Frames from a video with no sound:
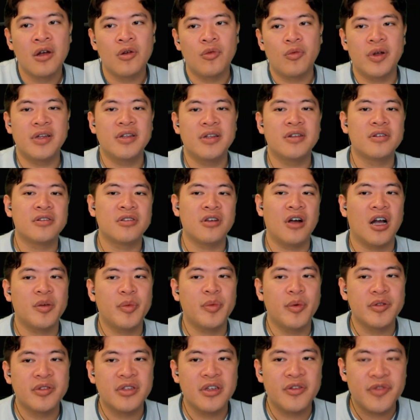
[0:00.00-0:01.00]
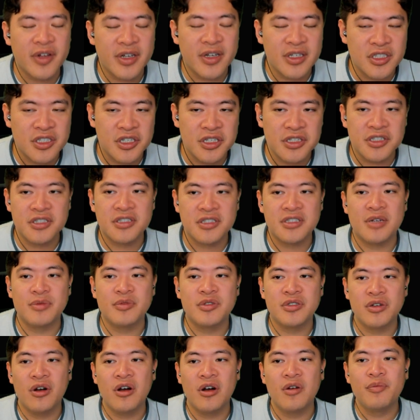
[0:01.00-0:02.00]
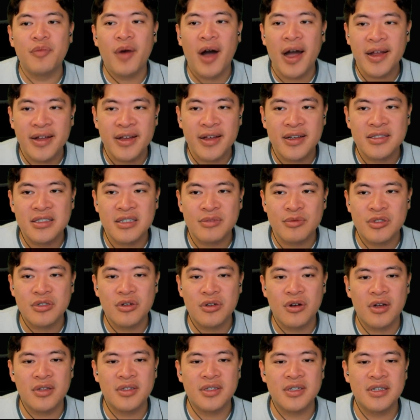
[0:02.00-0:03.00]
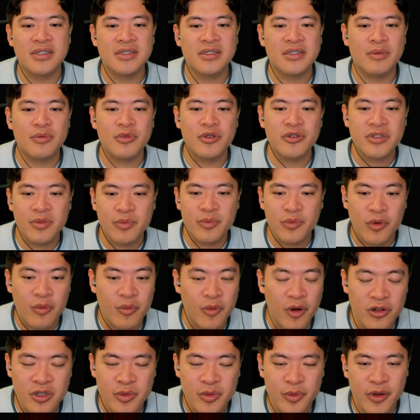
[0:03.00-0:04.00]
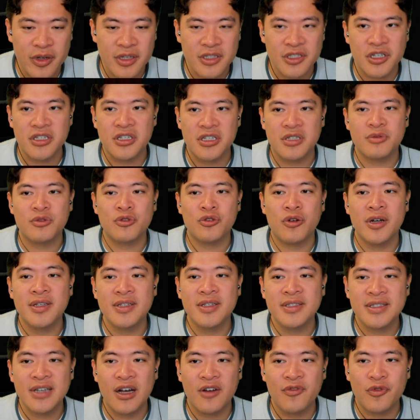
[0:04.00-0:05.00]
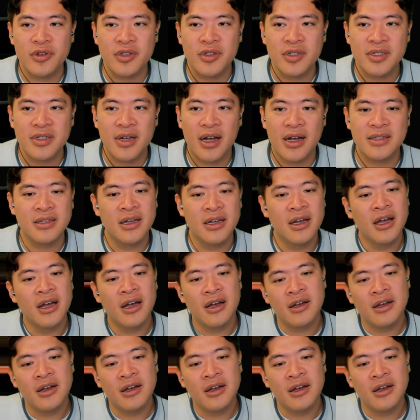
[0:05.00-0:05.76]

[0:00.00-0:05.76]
We need to talk about different exchanges. I'm still on Binance. I'm still on these. I'm using multiple exchanges. I'm trying these out for these guys.